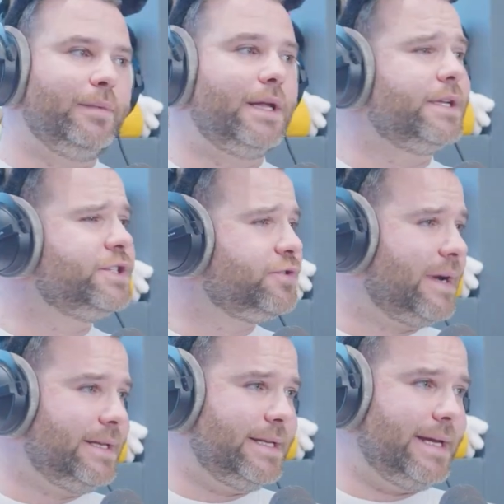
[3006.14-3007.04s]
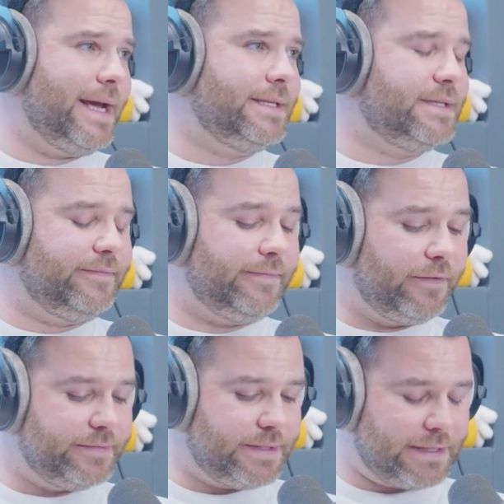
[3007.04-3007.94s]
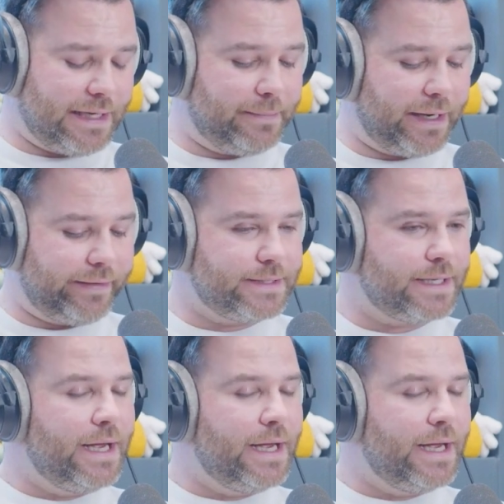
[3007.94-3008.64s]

London straight to the gates of Disneyland Paris.